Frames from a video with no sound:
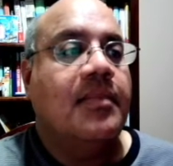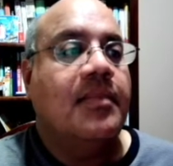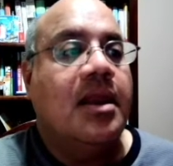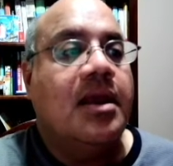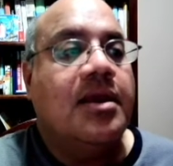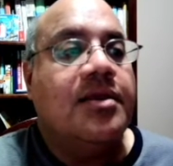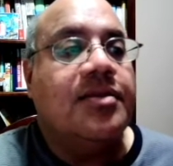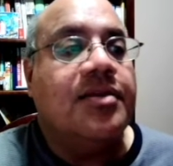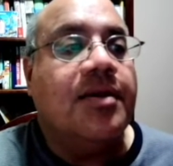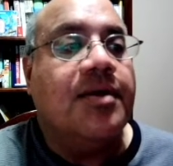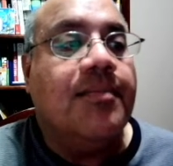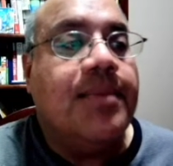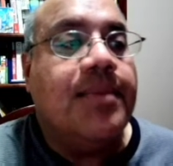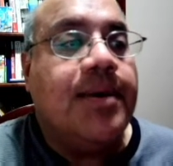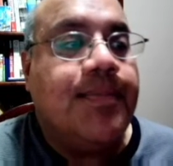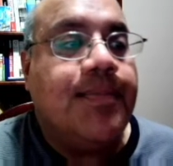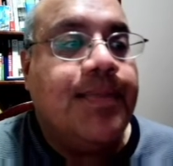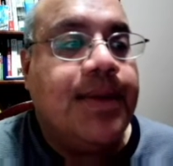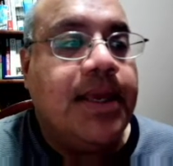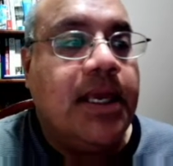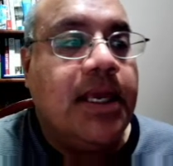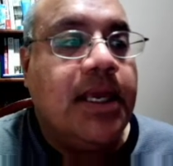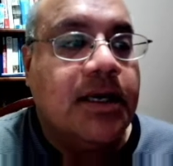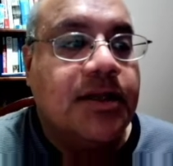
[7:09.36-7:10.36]
The
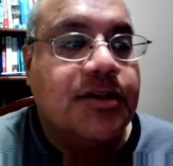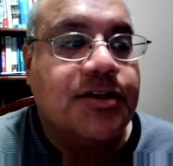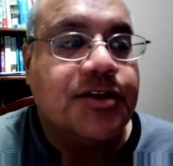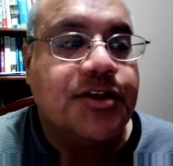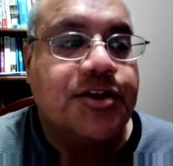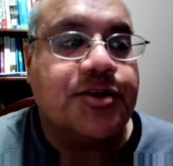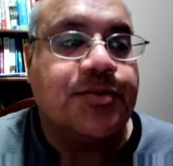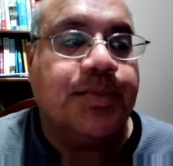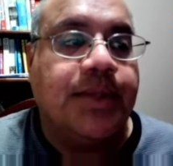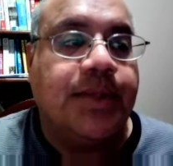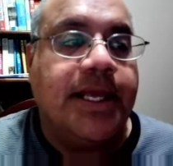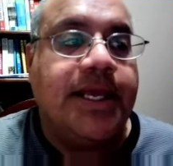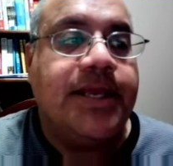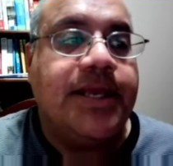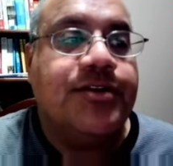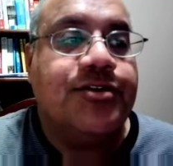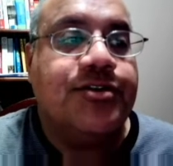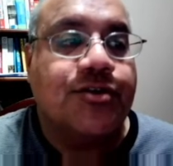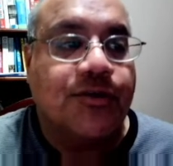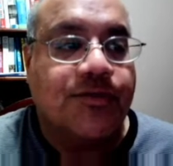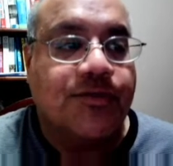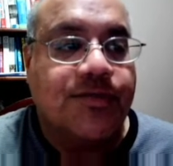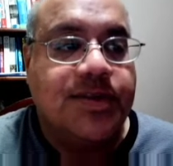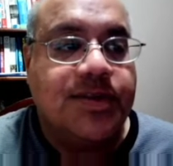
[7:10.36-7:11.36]
MIPI Display
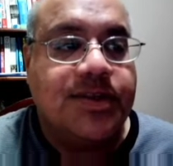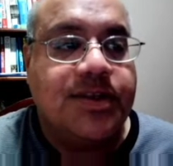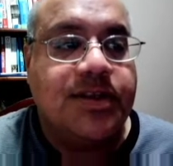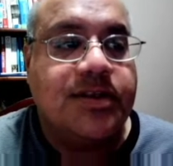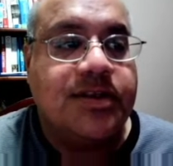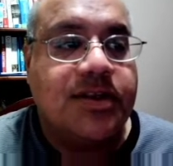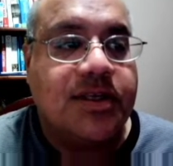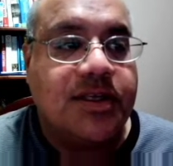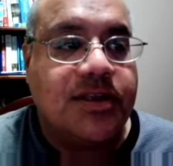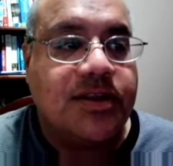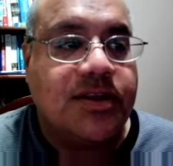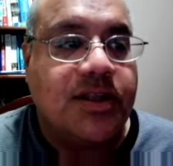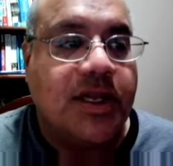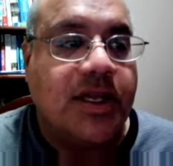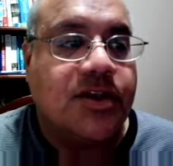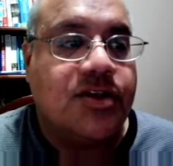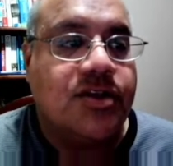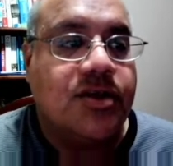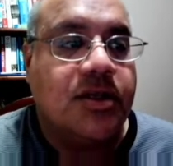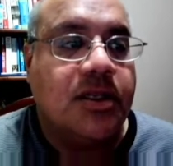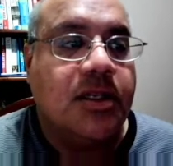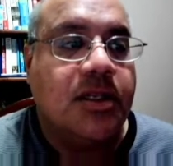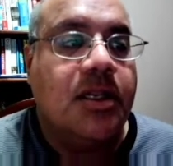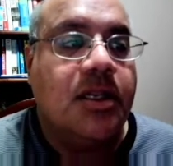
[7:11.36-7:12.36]
Services
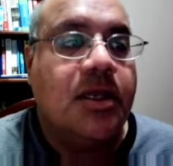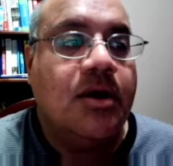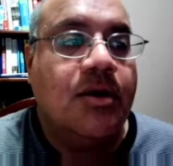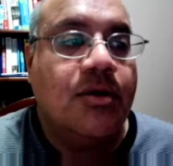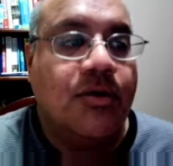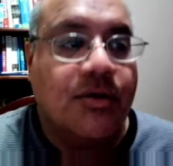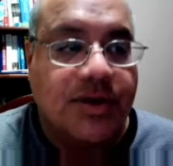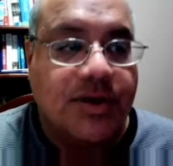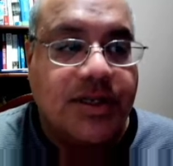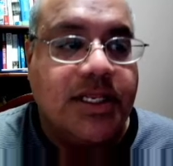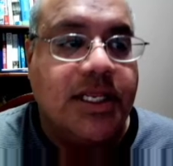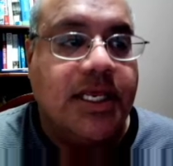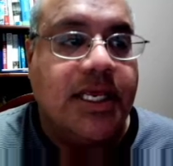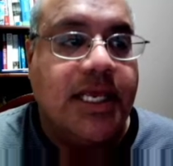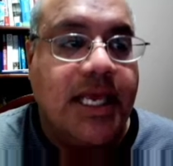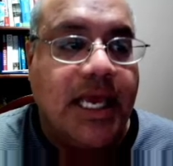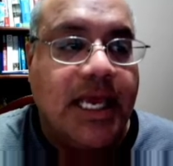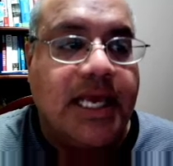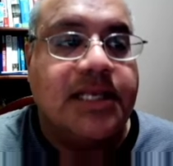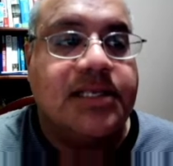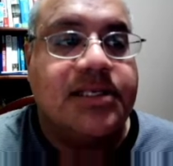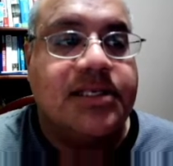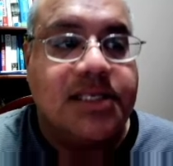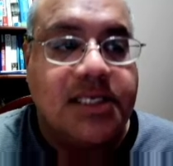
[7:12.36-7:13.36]
Extension, or
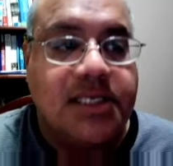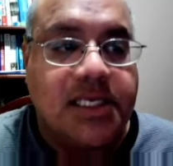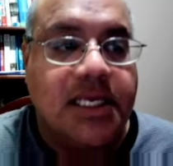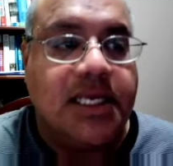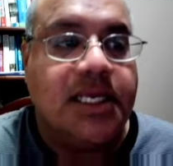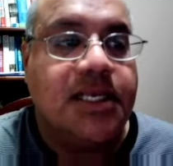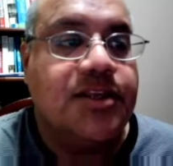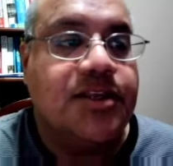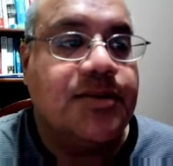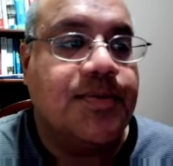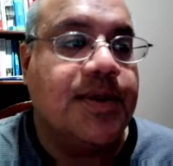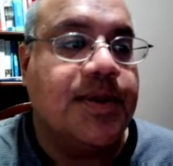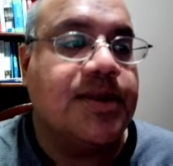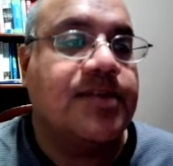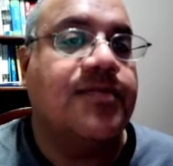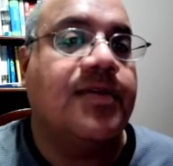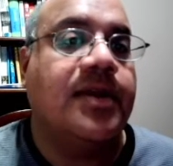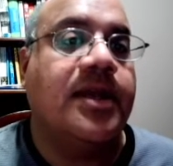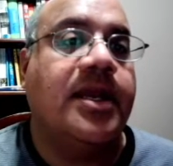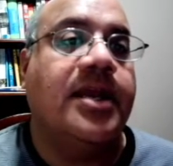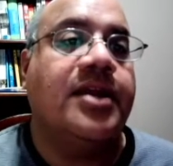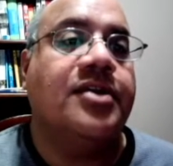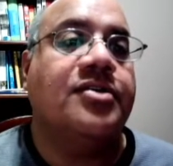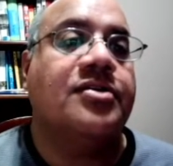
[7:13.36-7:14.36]
DSE
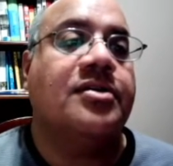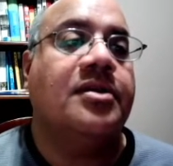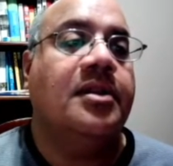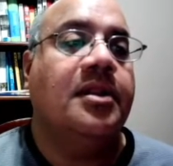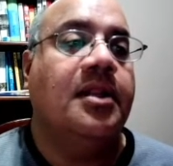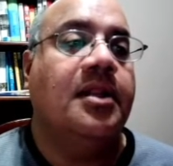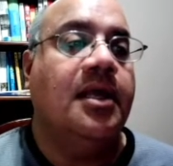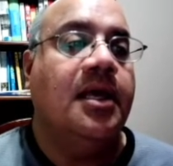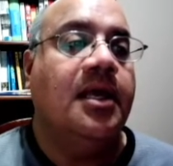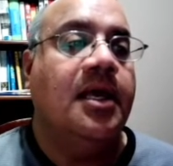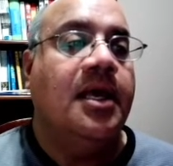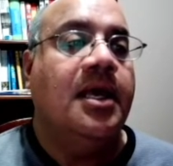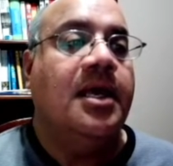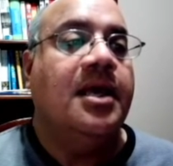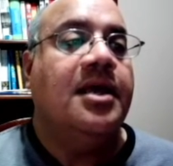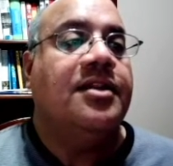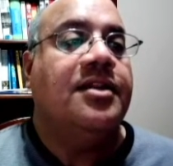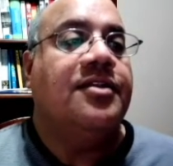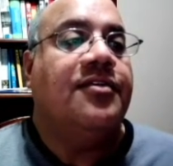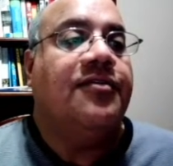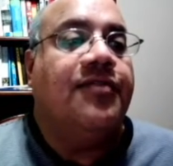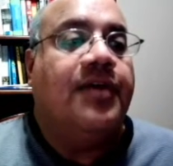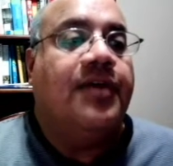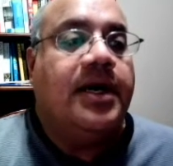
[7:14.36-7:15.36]
specification,
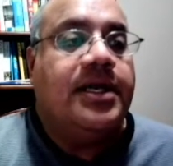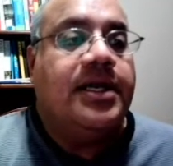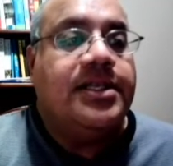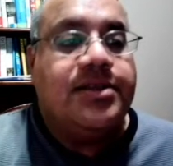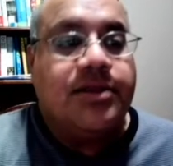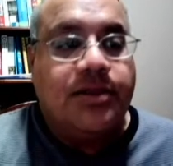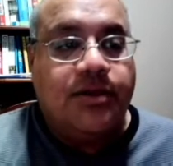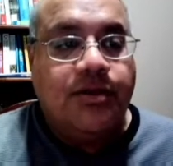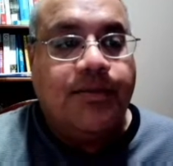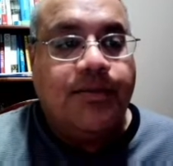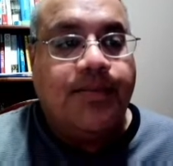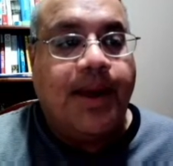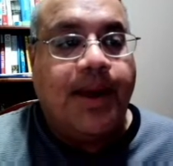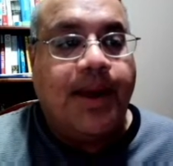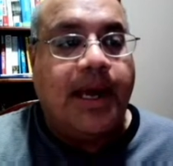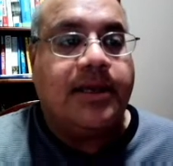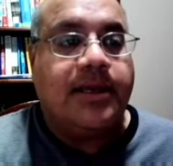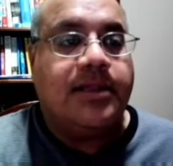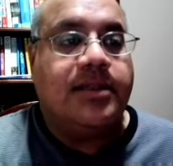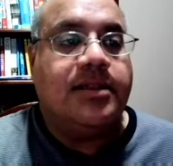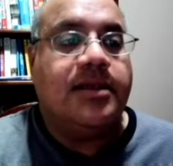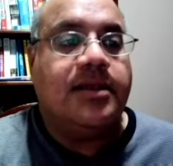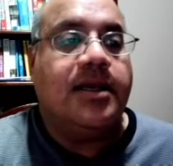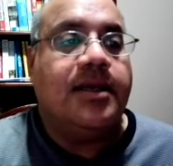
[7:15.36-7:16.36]
defines a new
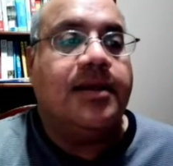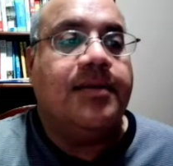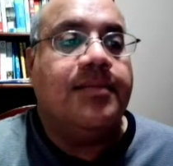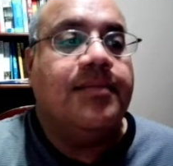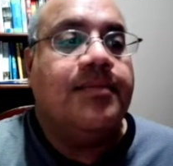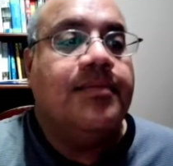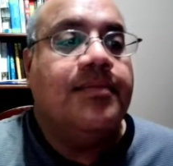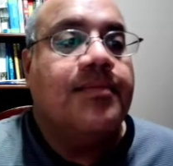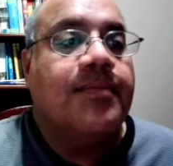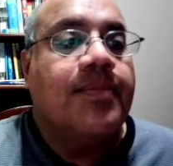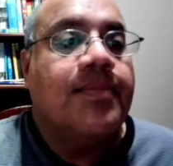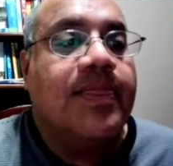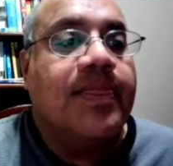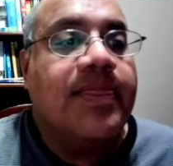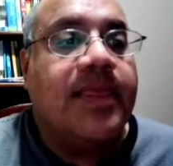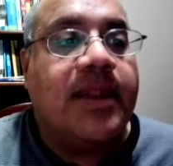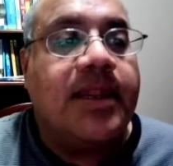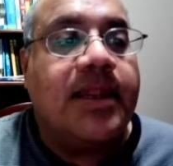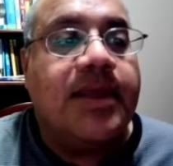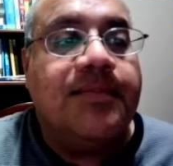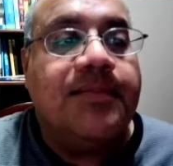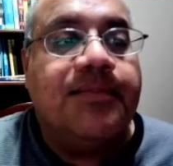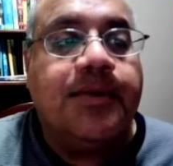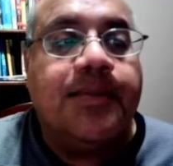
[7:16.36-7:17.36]
packet type that
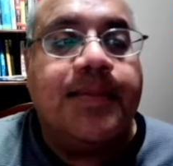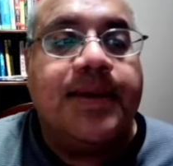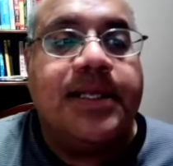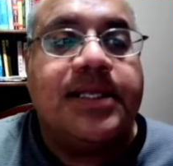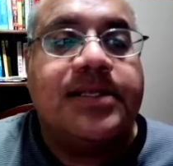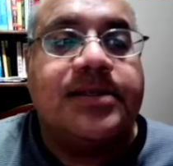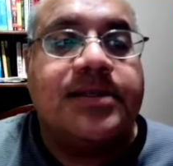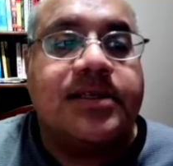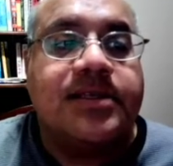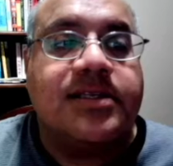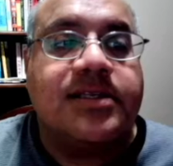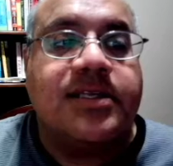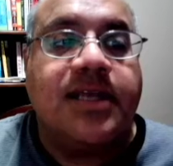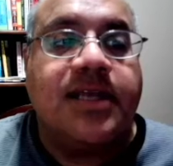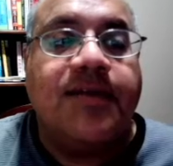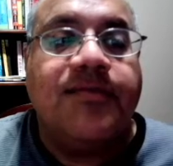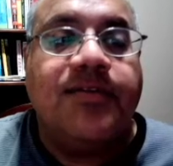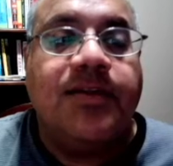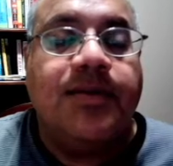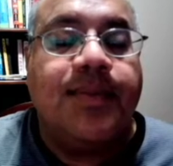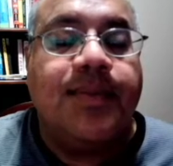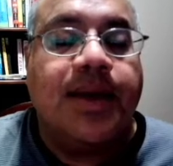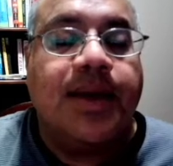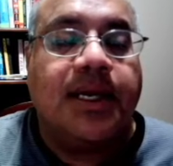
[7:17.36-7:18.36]
implements the
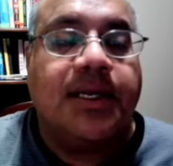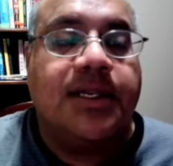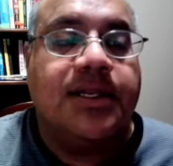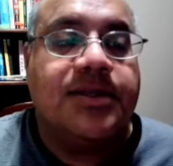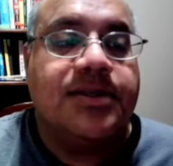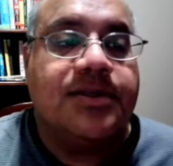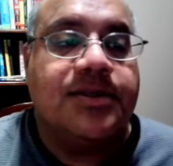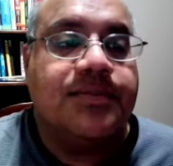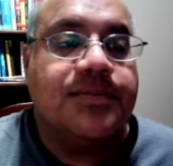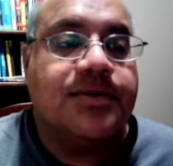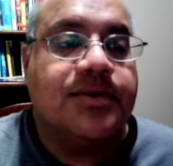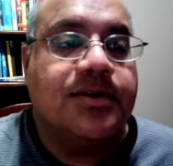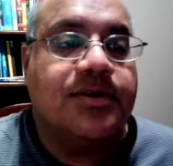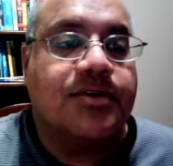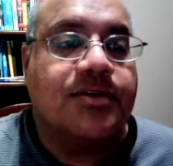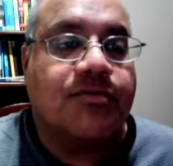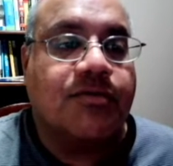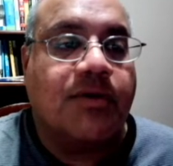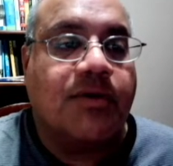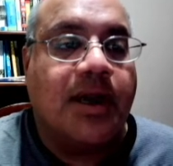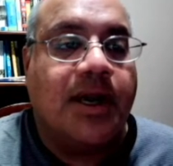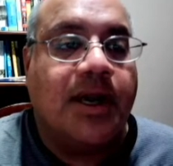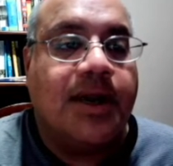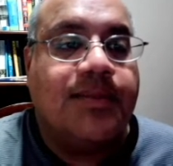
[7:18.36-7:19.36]
safety mechanisms
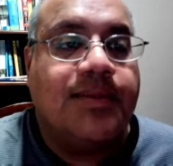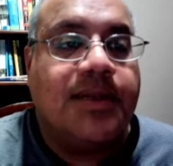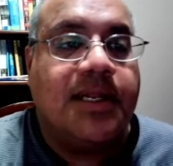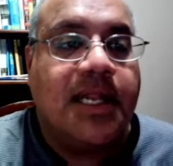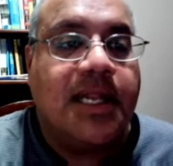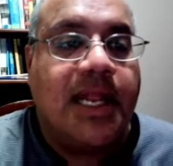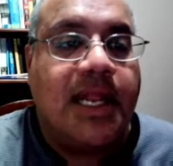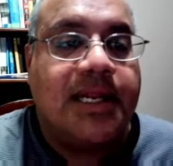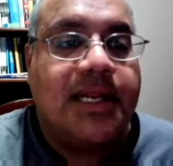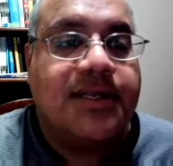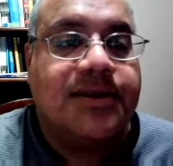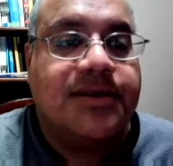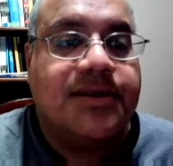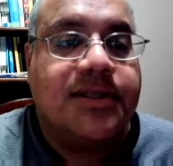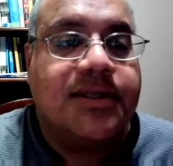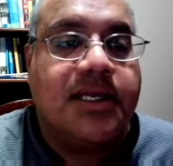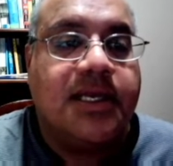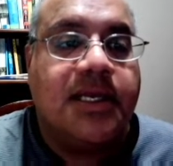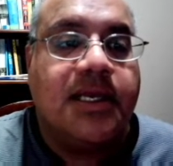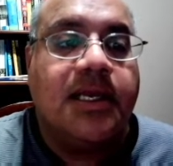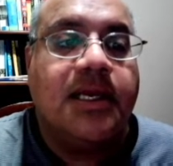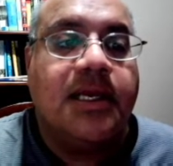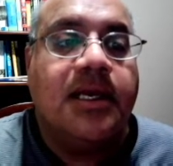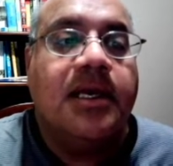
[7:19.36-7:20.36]
described in Annex
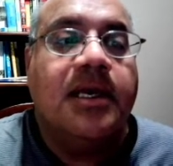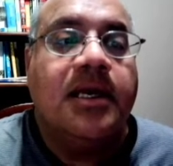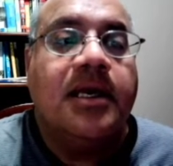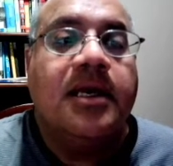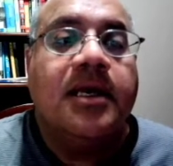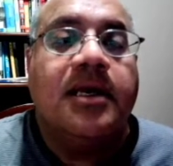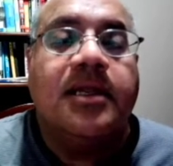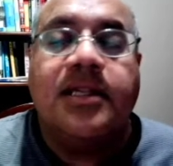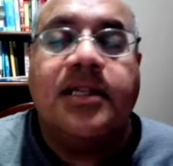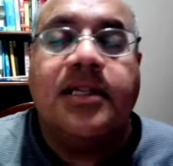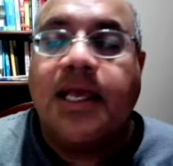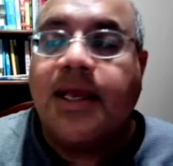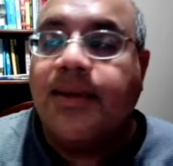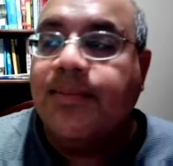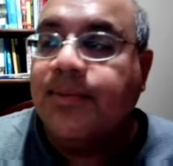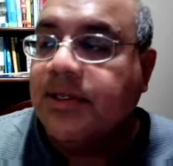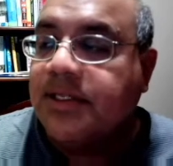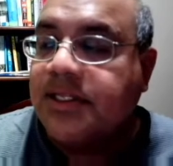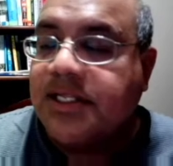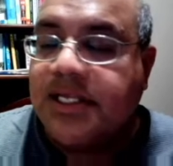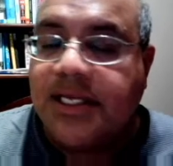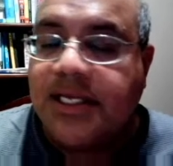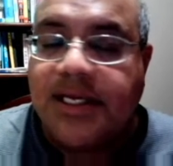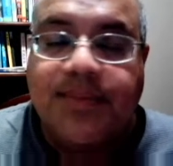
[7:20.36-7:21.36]
D, Table
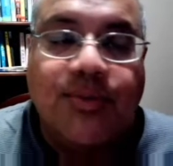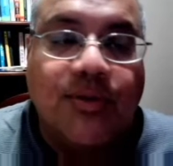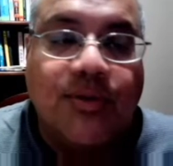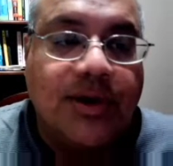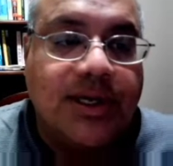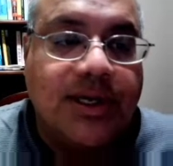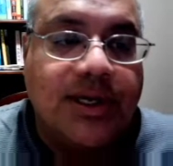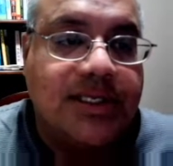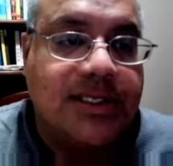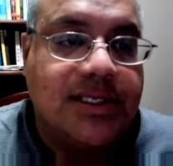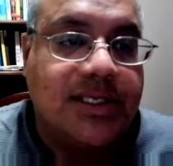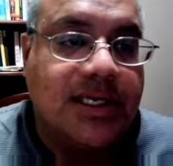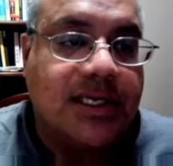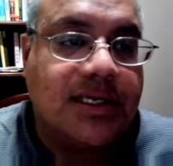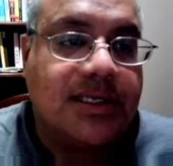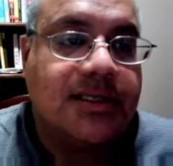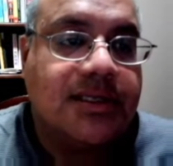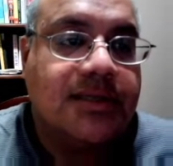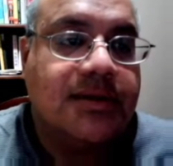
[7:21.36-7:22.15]
D.6.